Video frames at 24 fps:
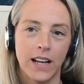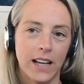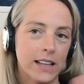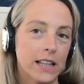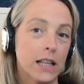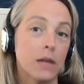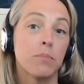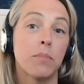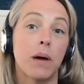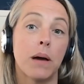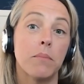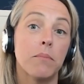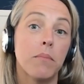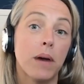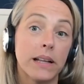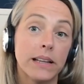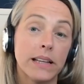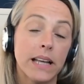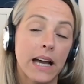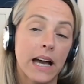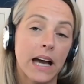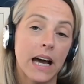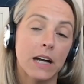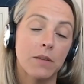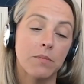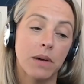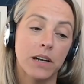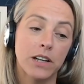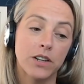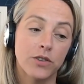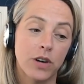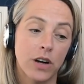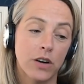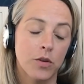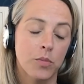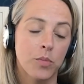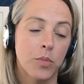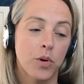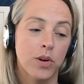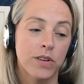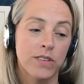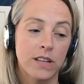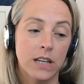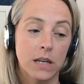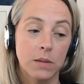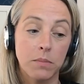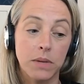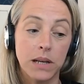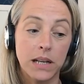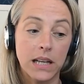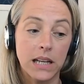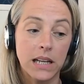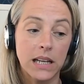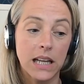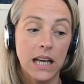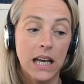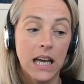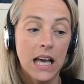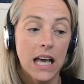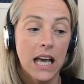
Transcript: And then by Monday, I had my direct reports in a meeting.